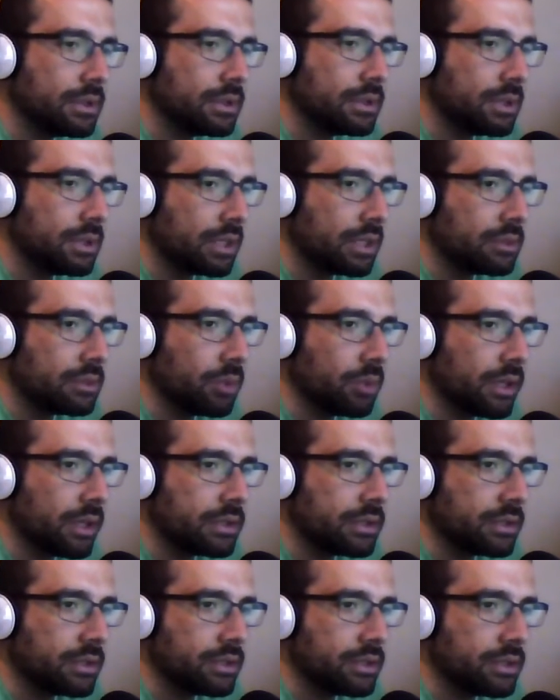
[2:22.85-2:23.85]
Not
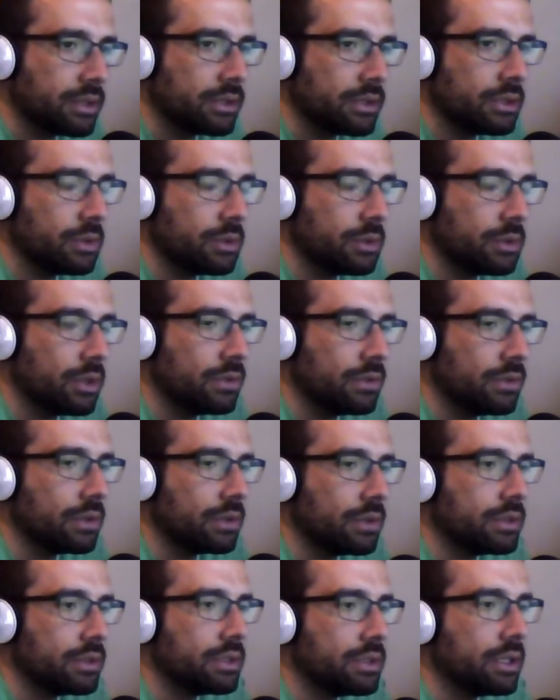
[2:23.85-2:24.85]
surprisingly, shot 2 over
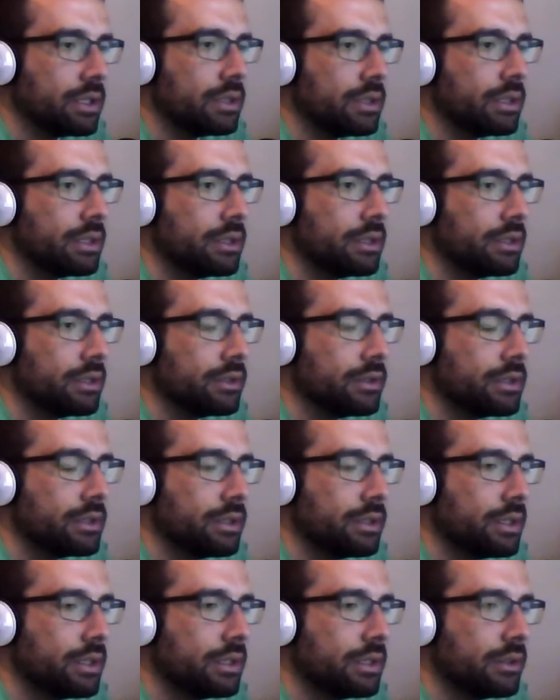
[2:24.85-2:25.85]
on Saturday or
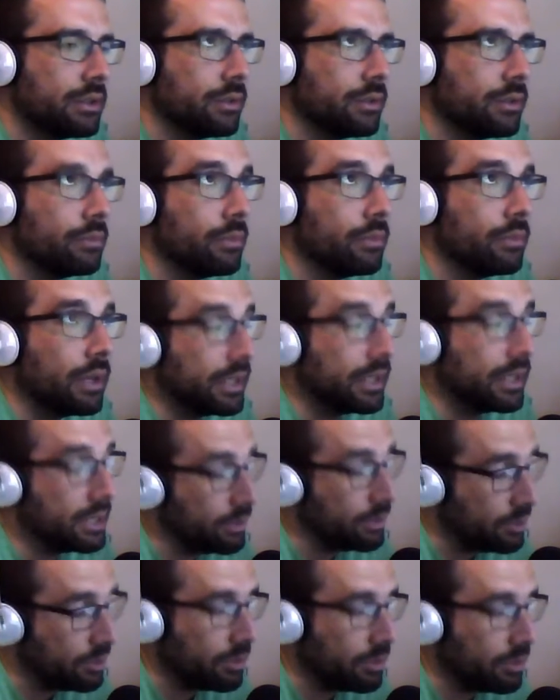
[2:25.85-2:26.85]
Sunday, or I guess
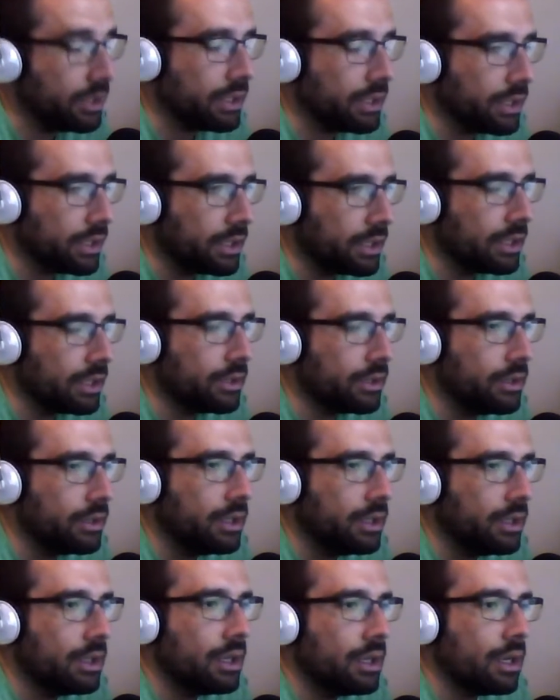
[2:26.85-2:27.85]
it was Monday now.
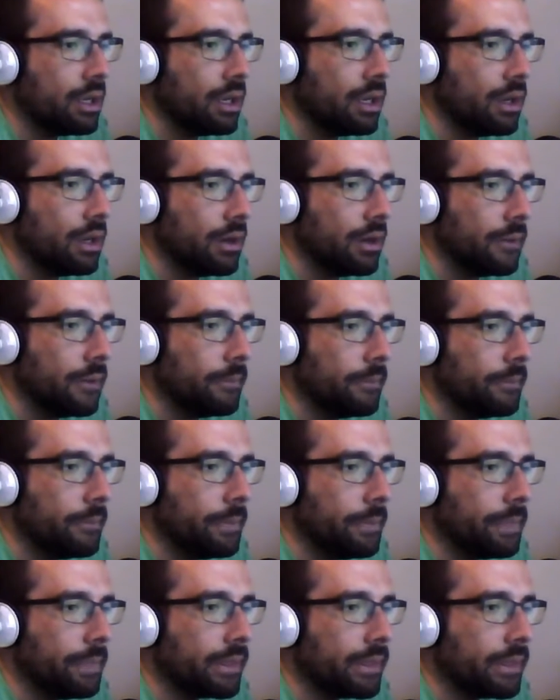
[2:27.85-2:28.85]

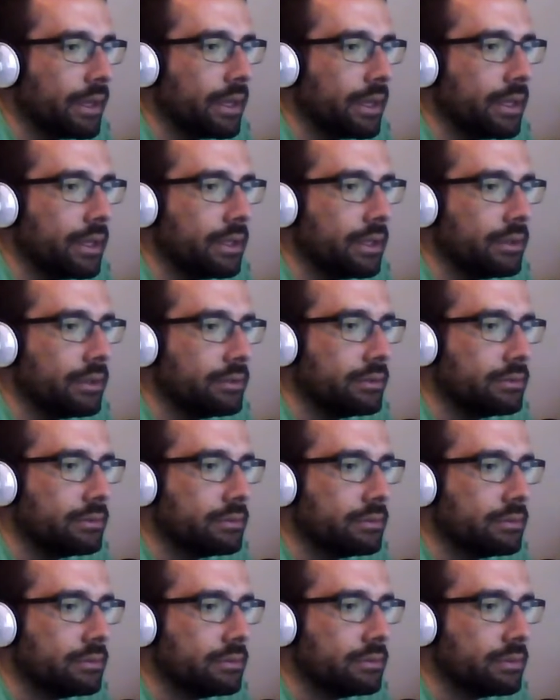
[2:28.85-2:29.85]
And
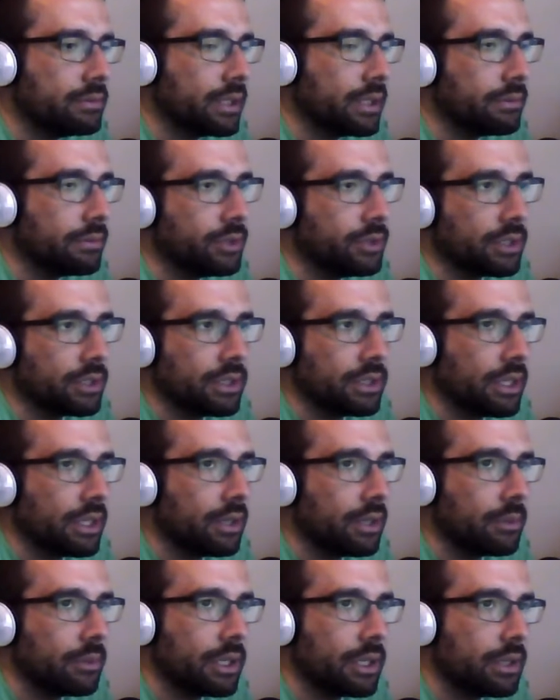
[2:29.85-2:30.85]
yeah, took it
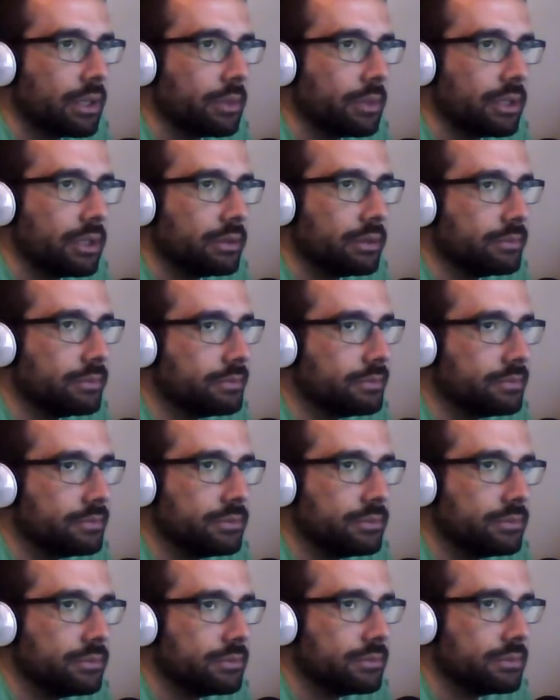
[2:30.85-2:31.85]
down, man. I mean,
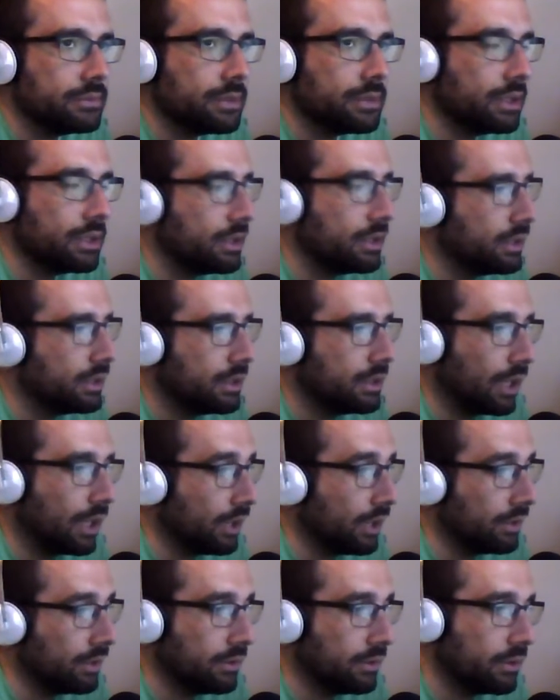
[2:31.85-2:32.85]
I
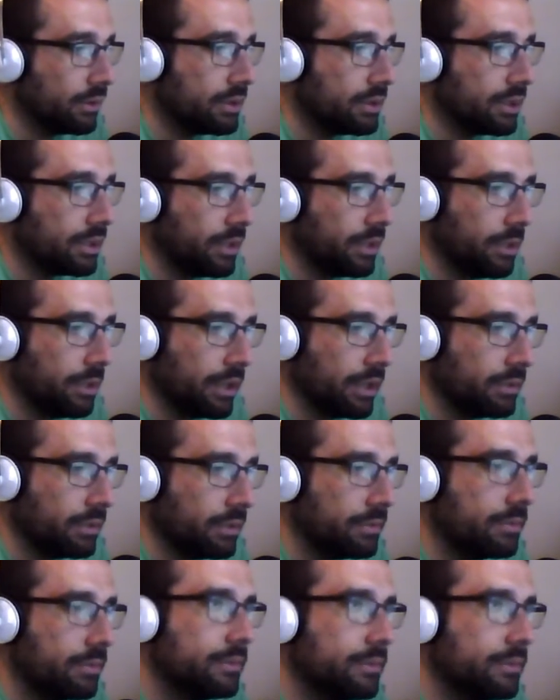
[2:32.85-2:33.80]
don't even know what to say about him.